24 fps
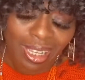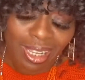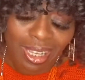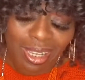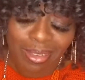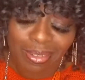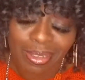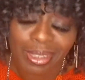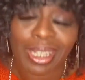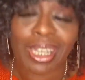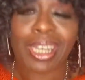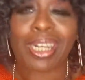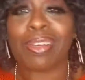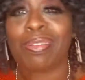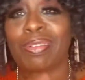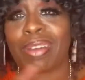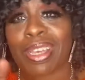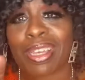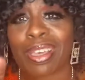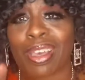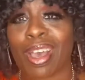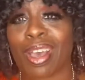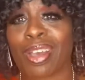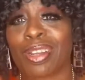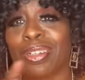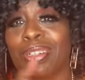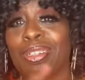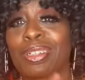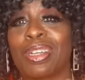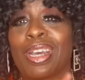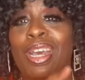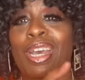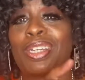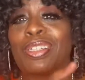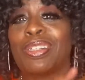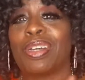But anyway, y'all,
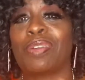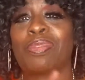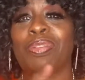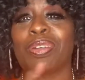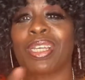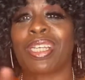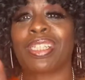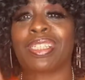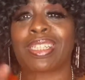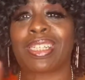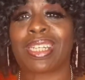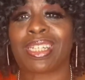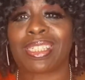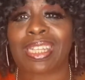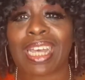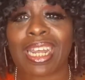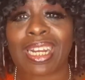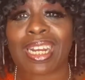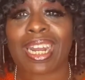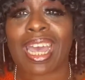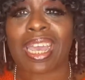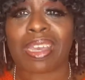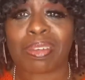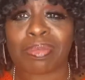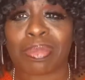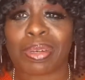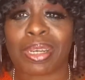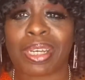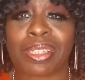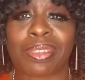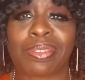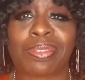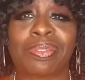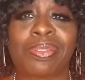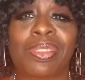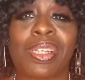don't forget to hit that like
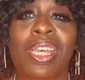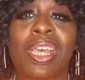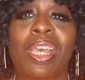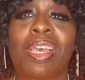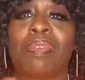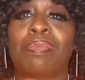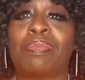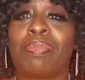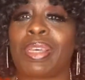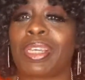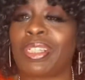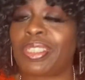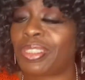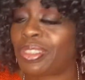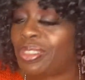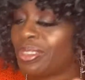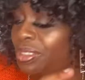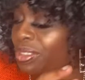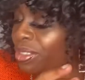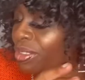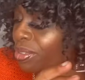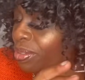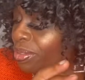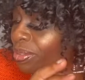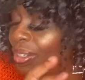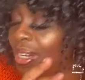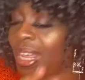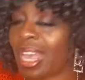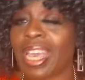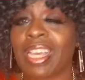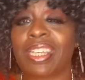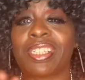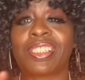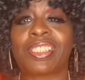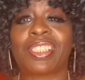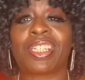button. Make sure you
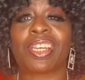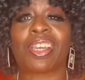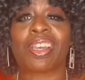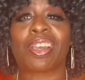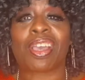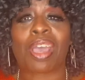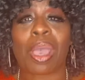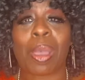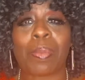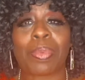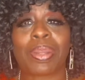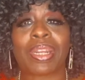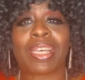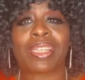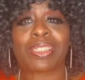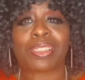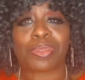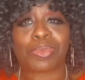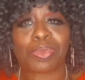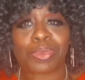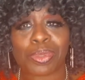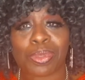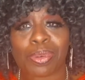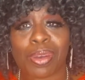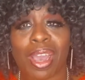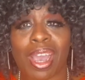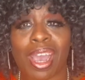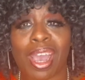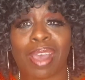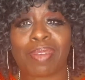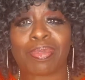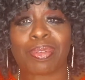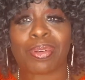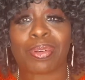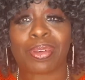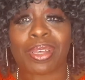like, share, comment, and
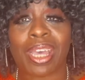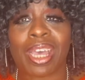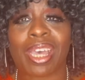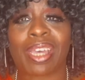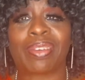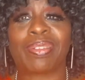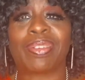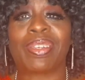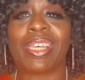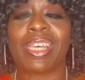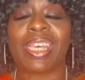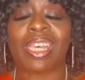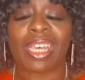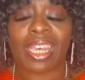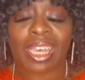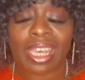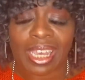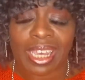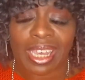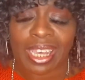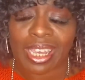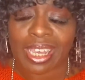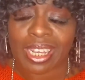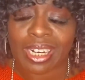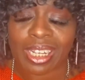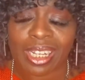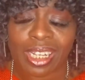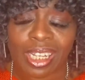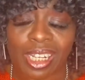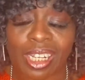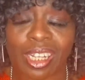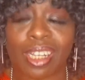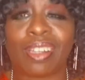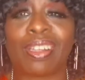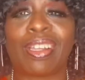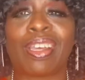subscribe, okay? And
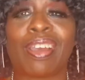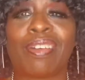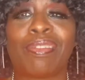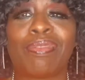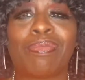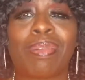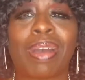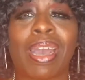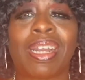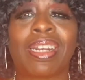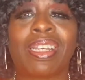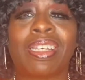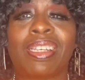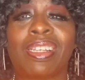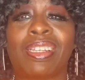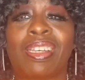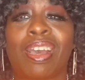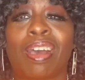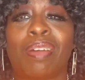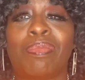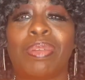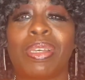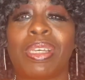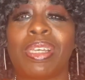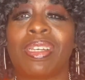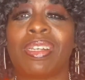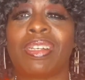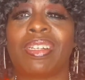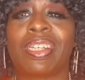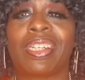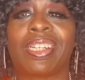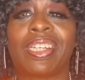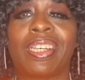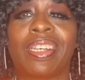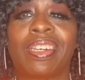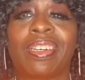everybody, y'all be
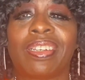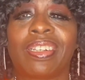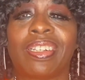good here.